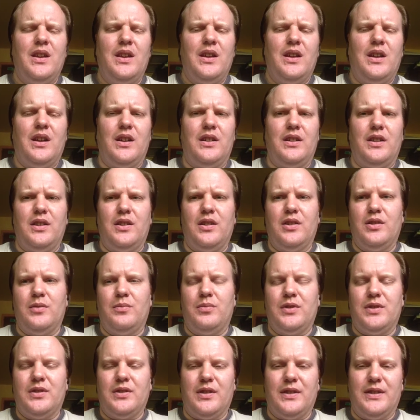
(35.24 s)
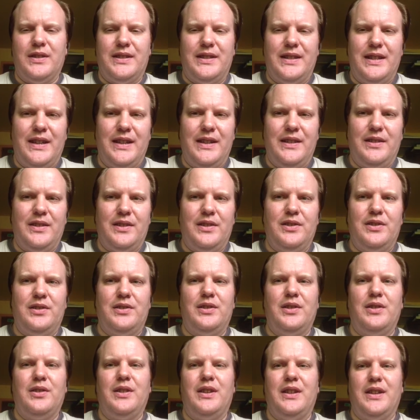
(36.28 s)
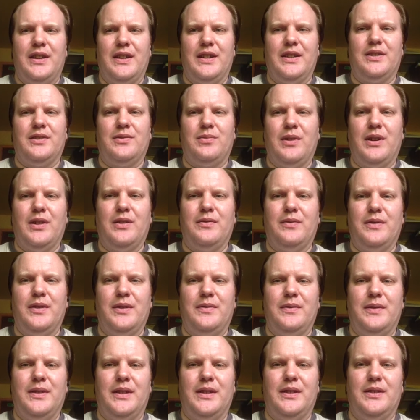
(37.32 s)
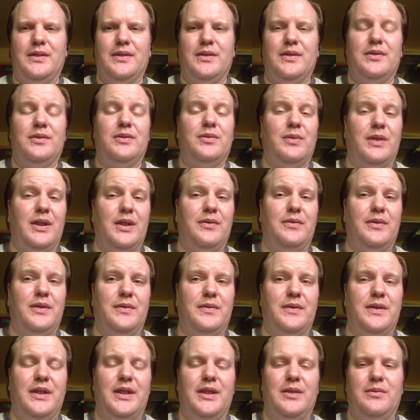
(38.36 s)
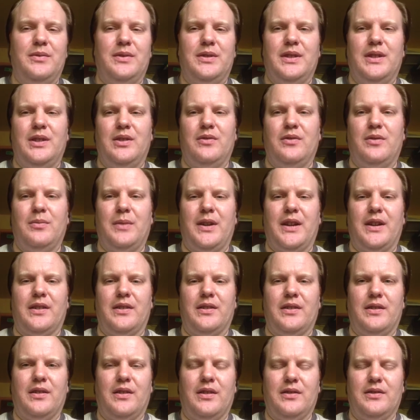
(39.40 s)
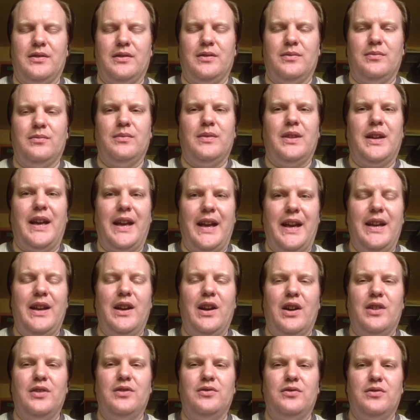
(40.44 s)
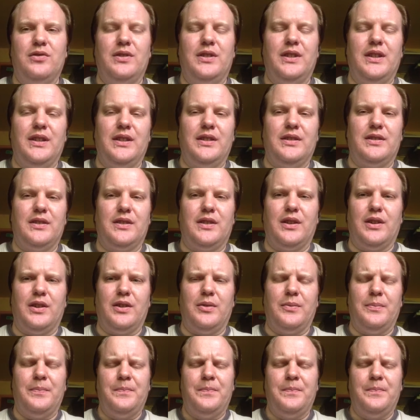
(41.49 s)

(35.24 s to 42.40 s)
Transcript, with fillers: I don't know the precise date, I just know the year, 1215. So 1215 was the year of the Magna Carta, 800 years ago.